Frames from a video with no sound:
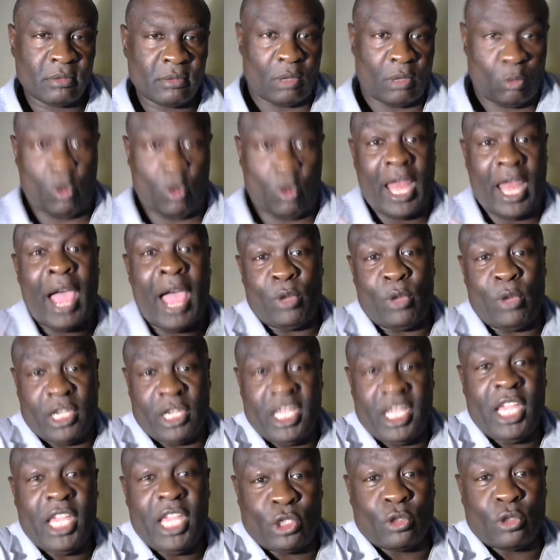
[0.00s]
Well, I will
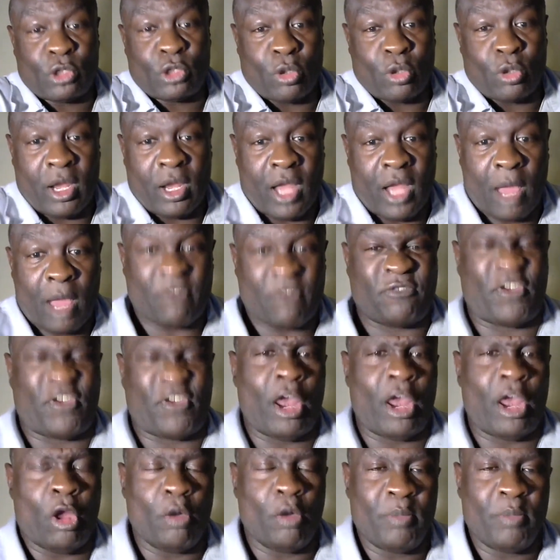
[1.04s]
lead you to Allah, but
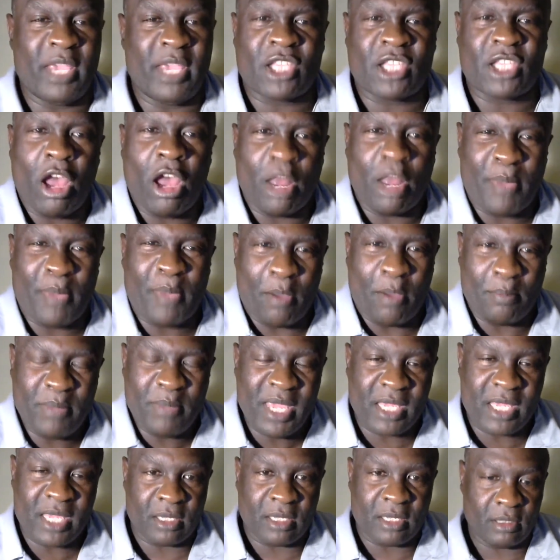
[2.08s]
follow me. It's all about
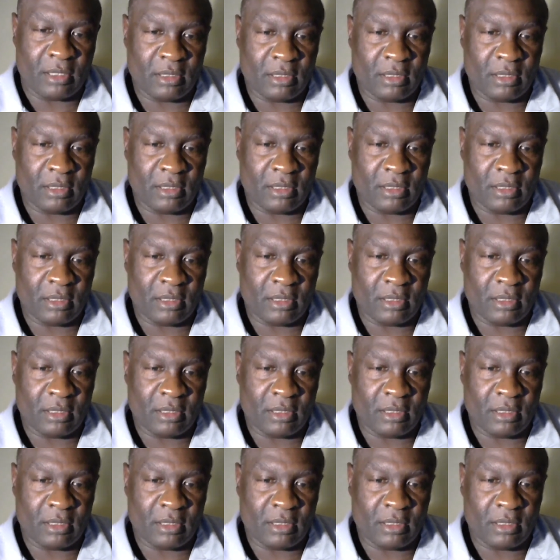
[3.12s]
me.